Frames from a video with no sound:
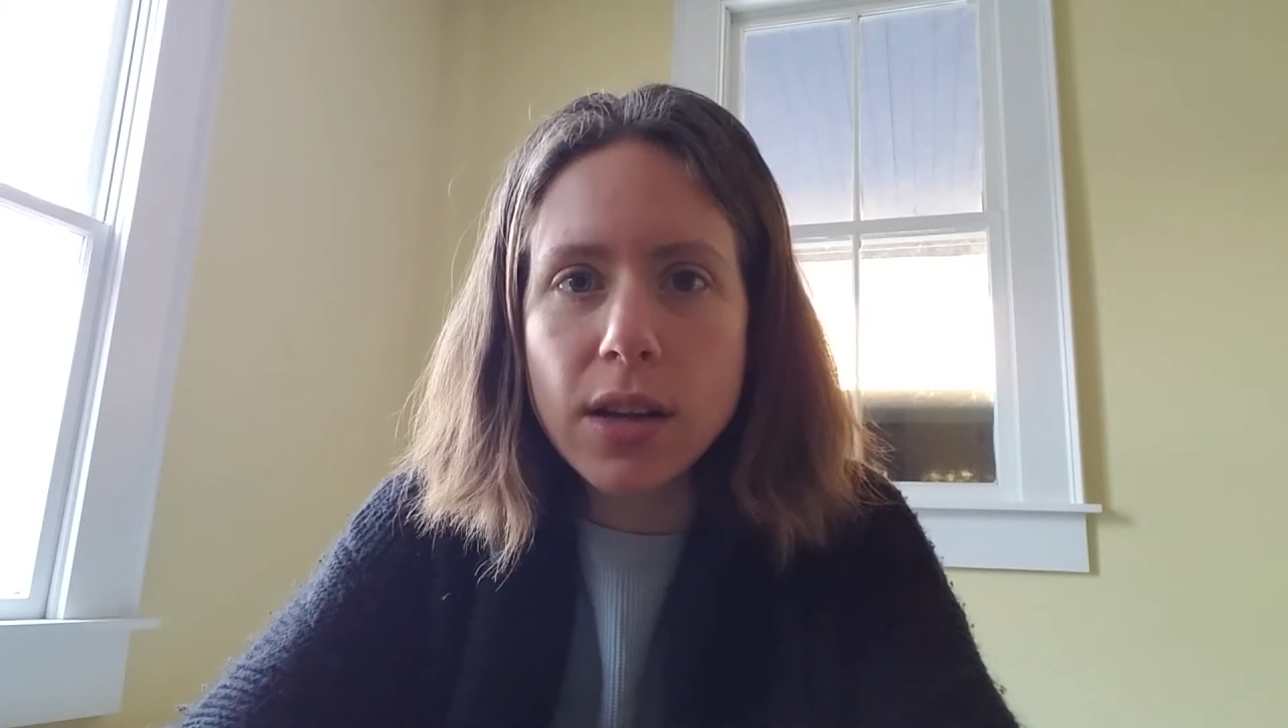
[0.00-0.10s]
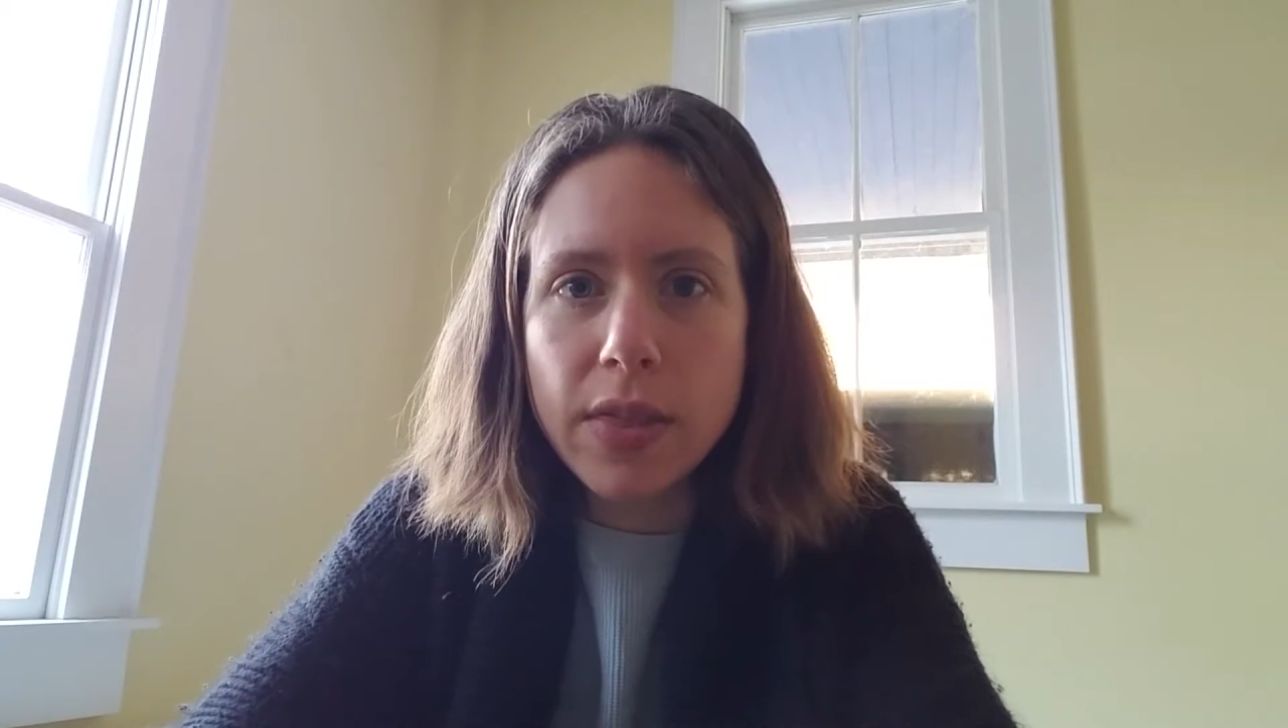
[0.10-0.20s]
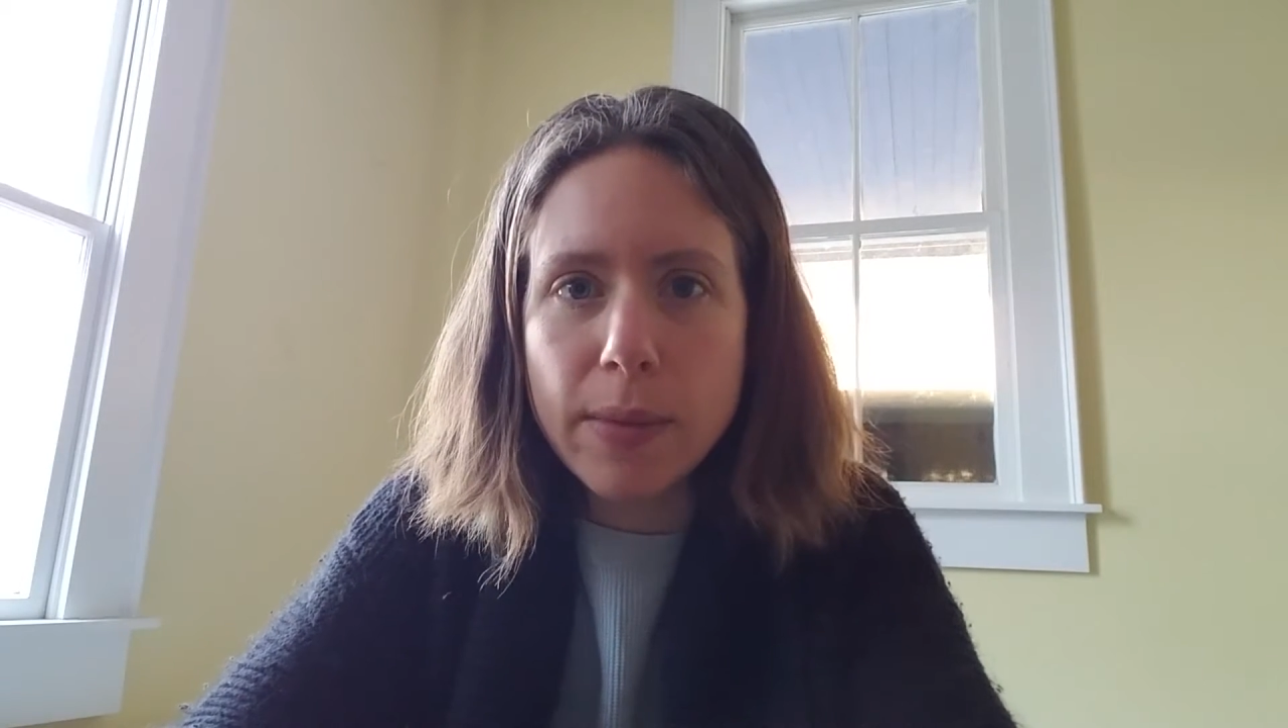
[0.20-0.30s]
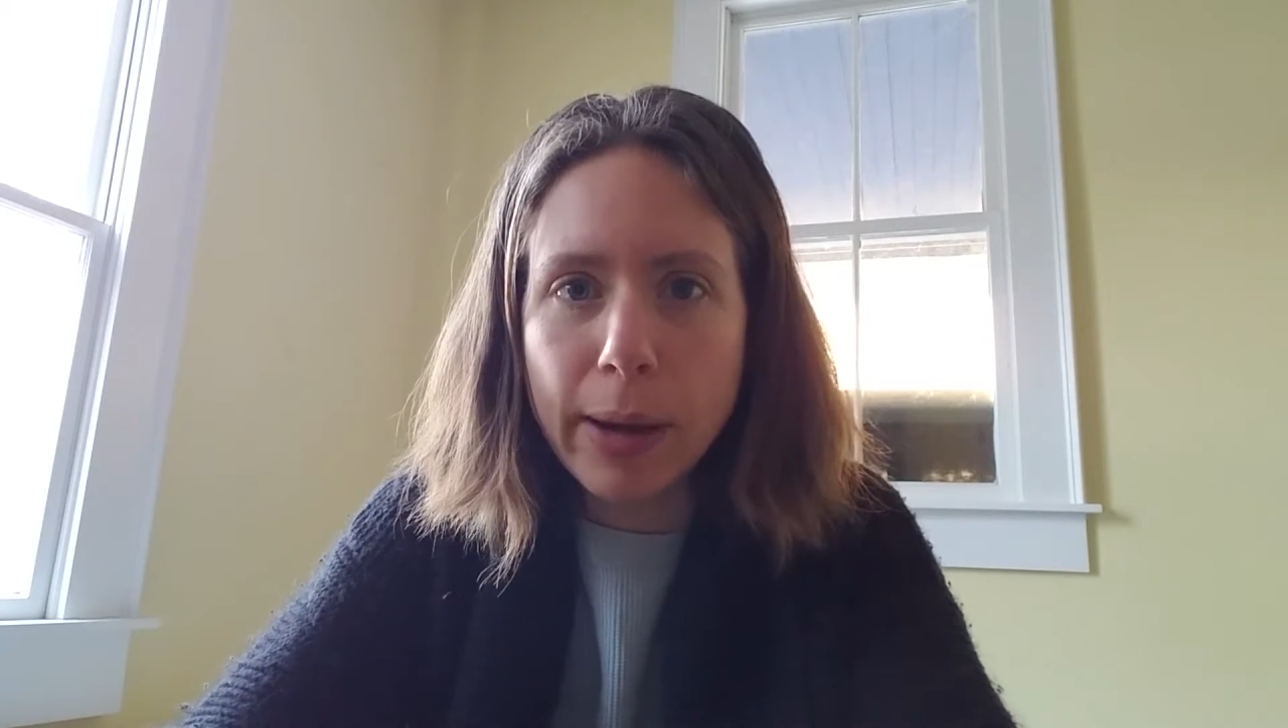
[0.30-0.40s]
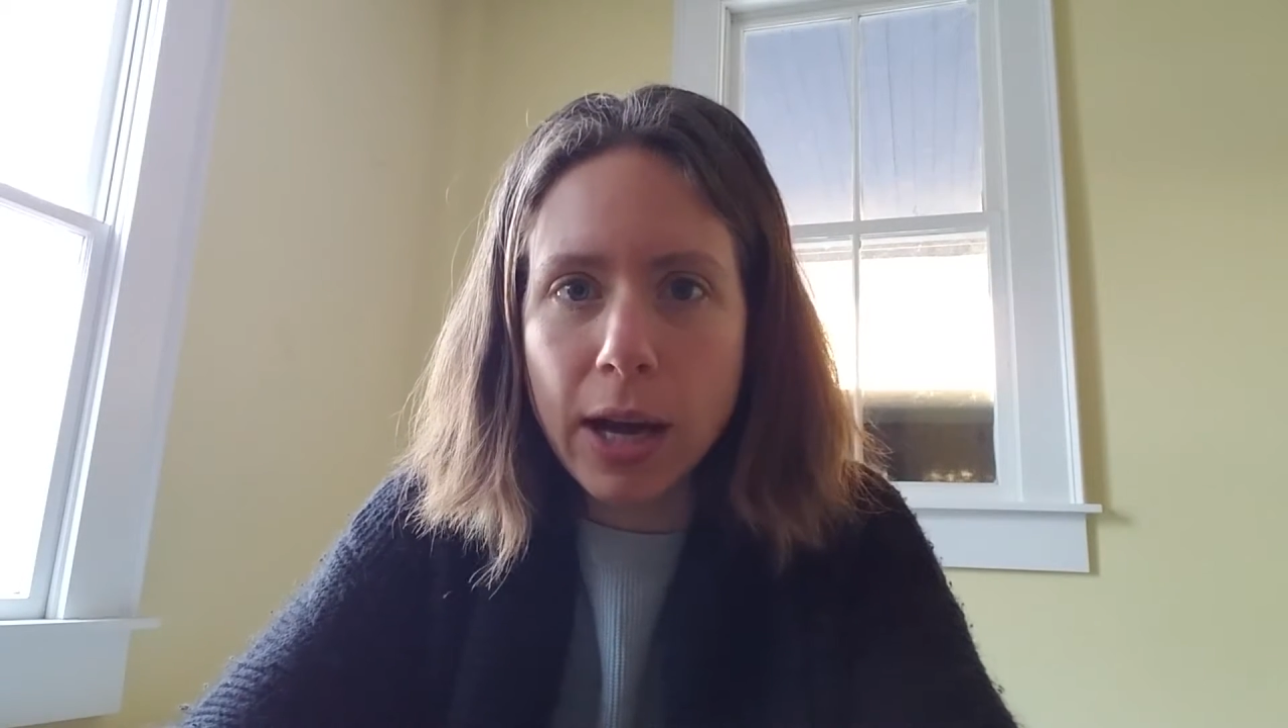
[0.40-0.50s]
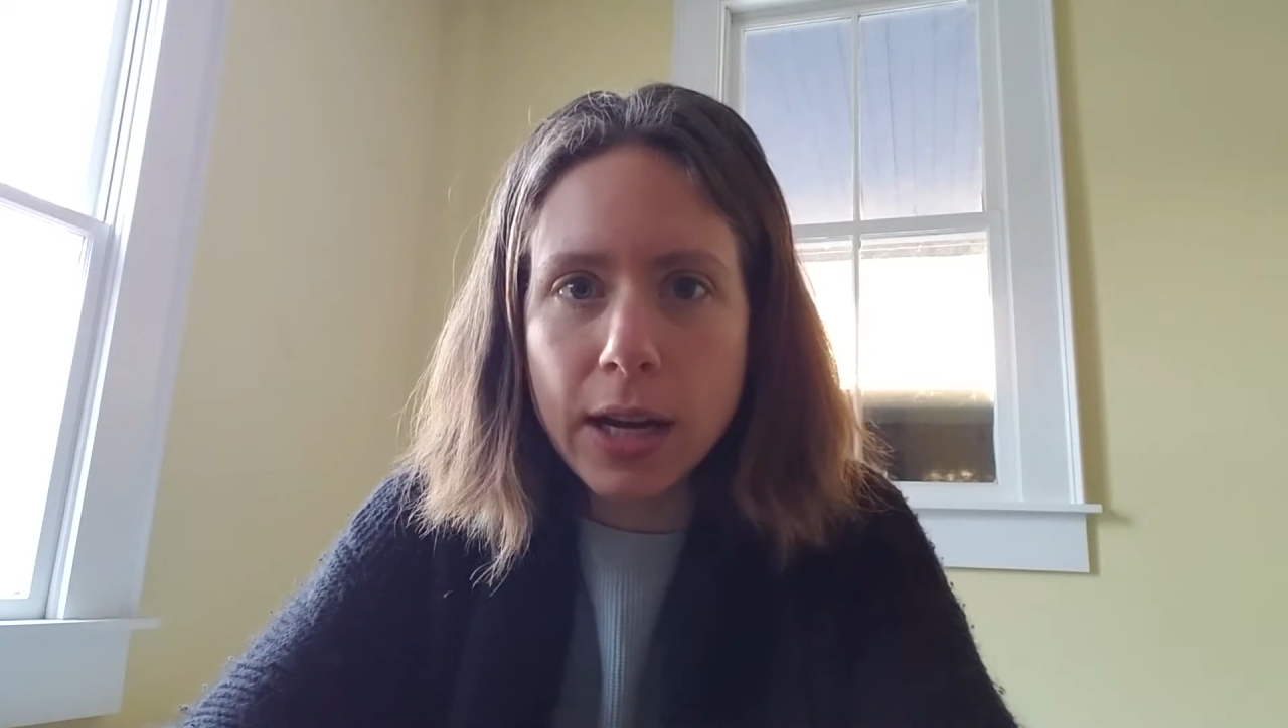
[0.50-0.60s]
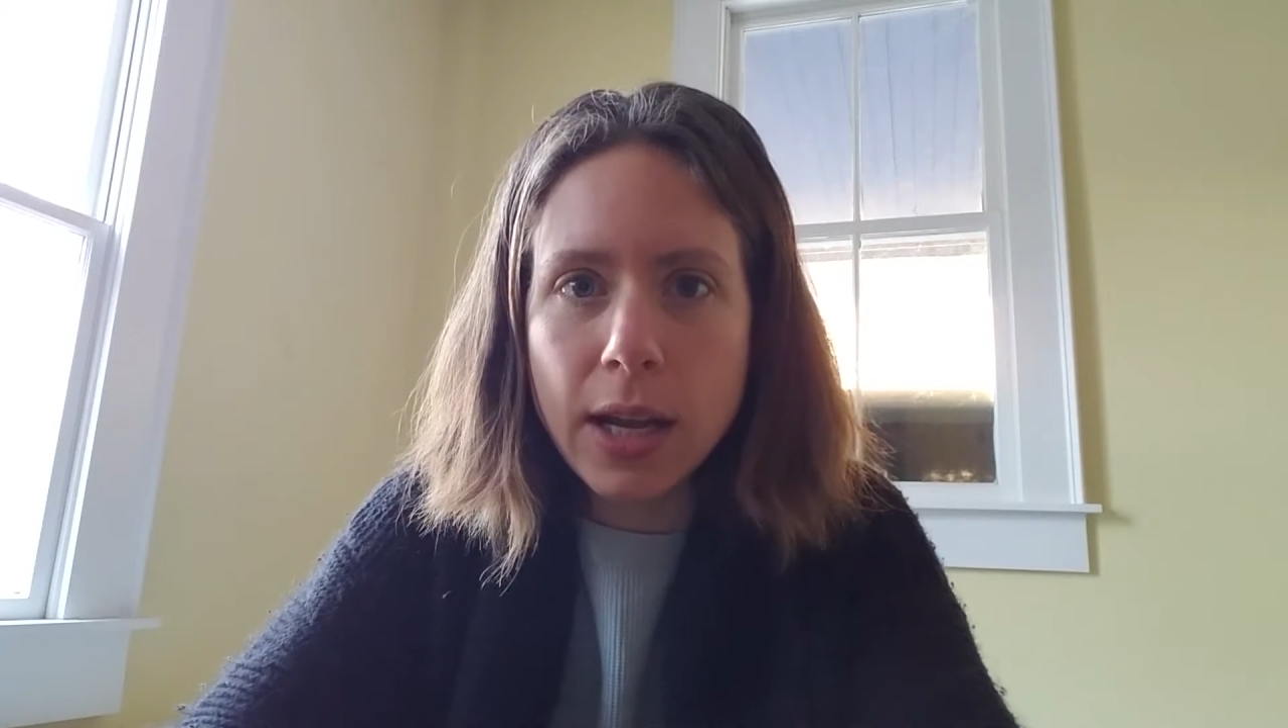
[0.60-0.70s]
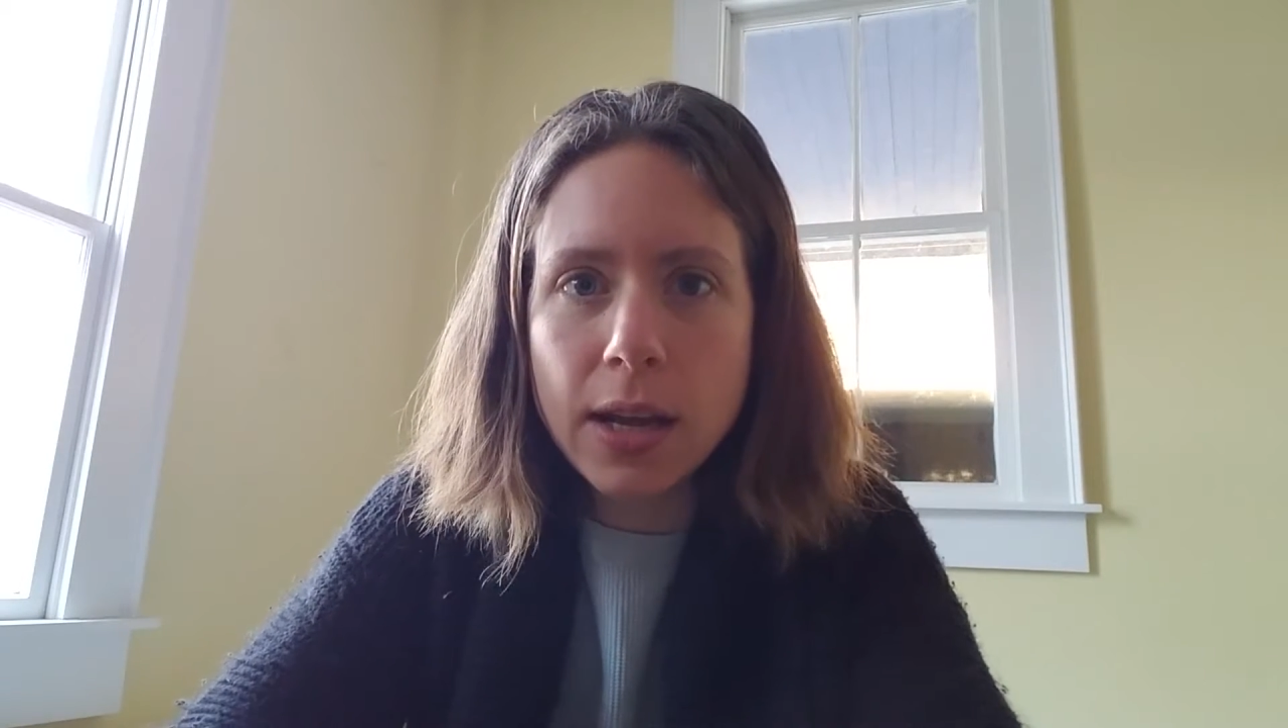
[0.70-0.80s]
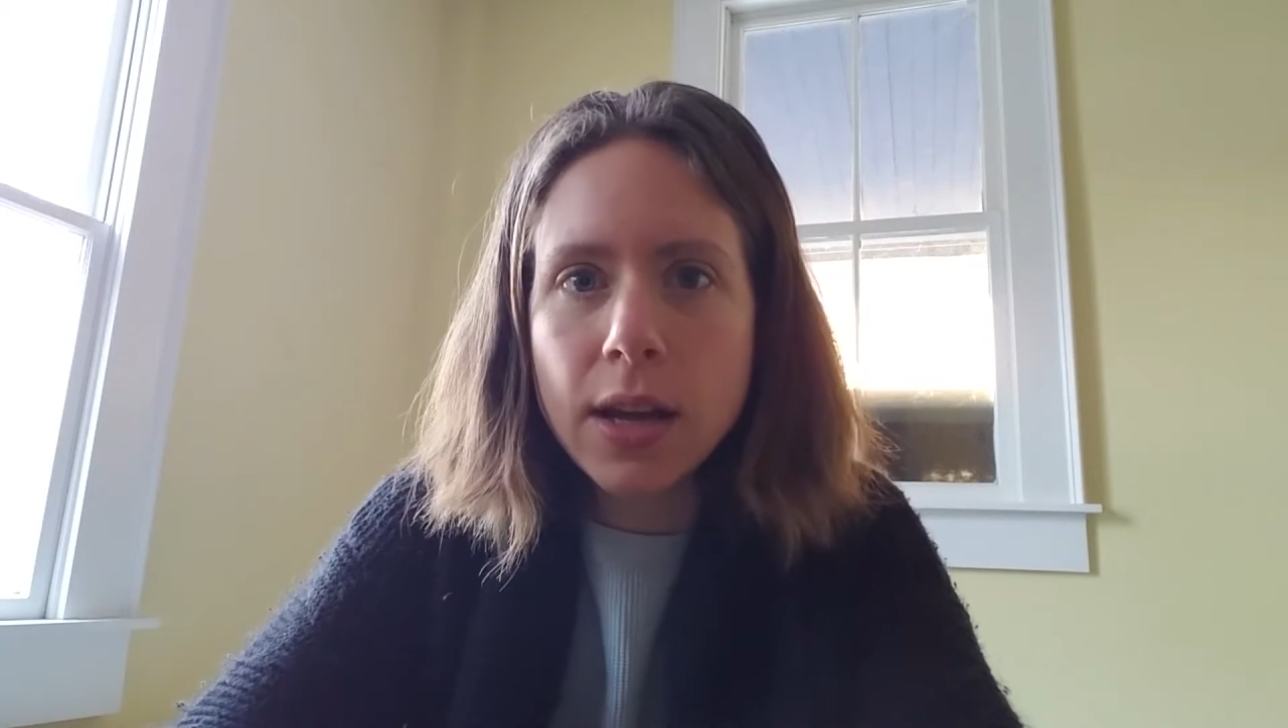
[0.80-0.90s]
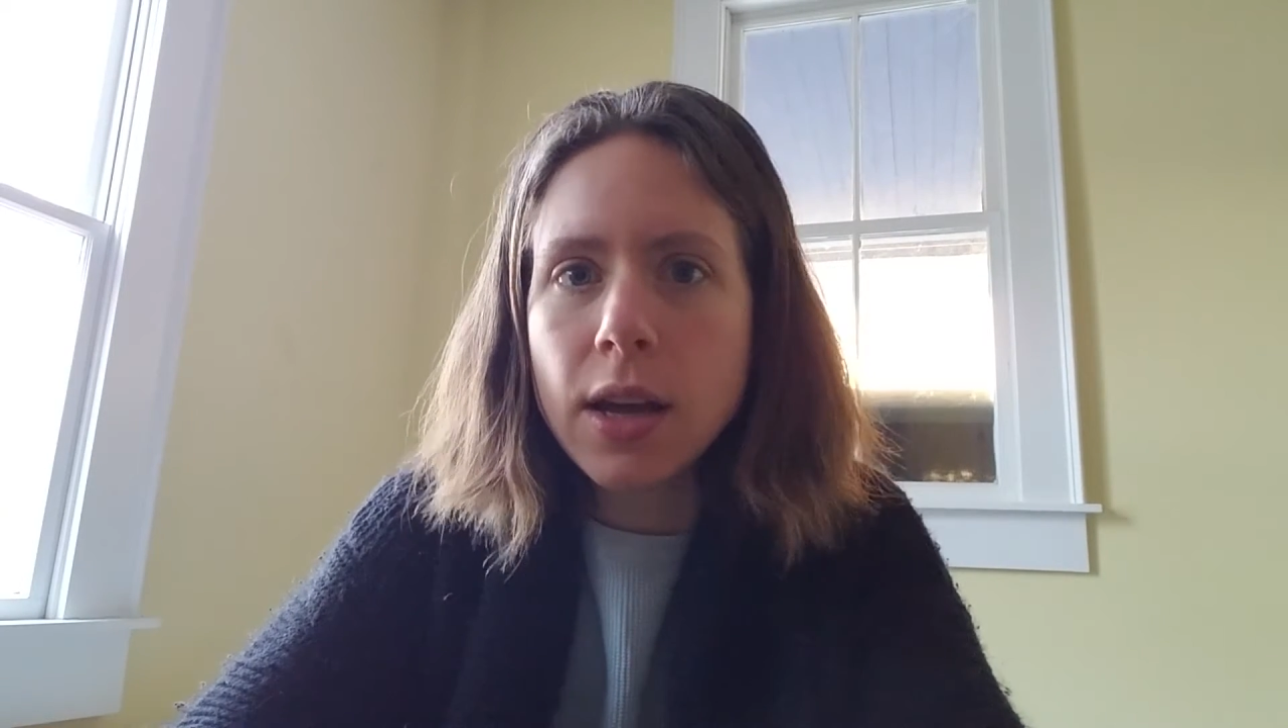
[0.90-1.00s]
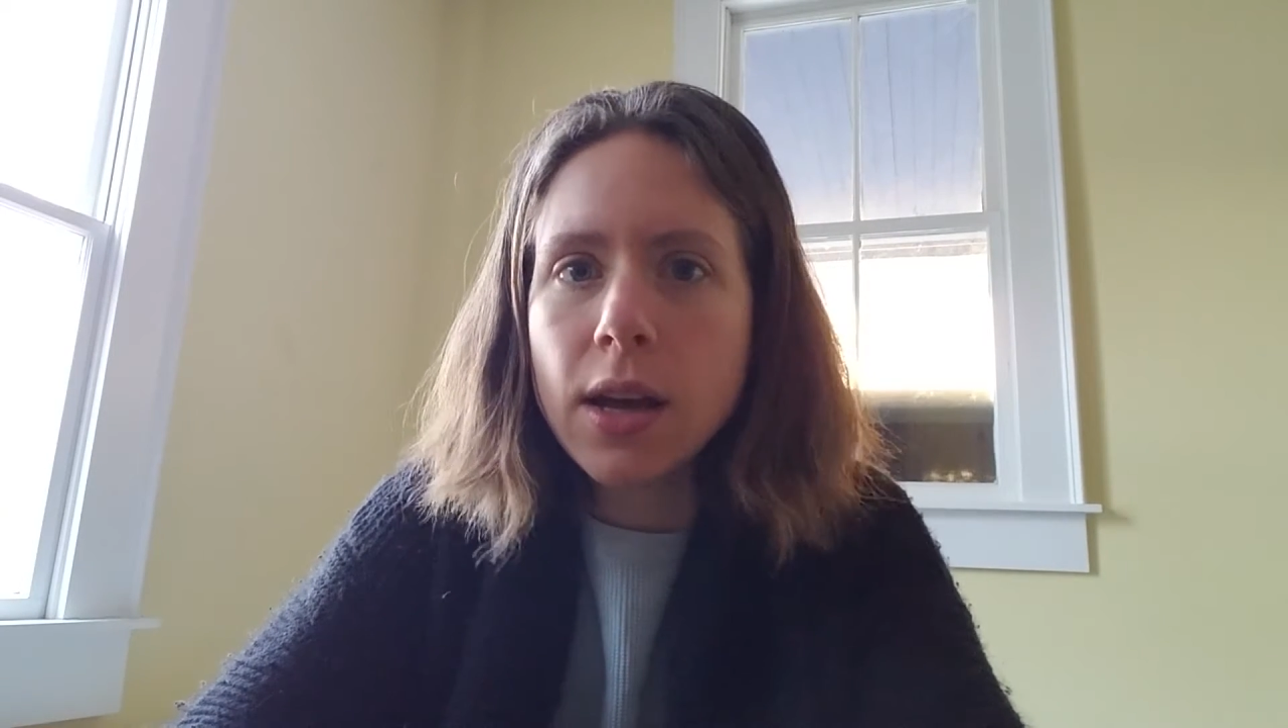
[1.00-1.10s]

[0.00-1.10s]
in the body.